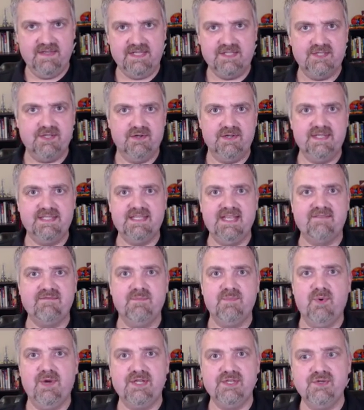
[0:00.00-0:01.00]
these
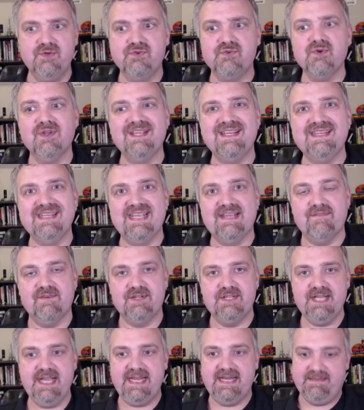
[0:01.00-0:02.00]
37.2 trillion, give
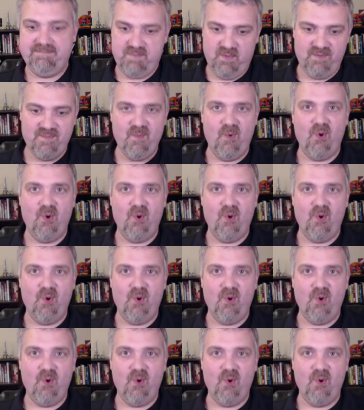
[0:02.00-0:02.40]
or take,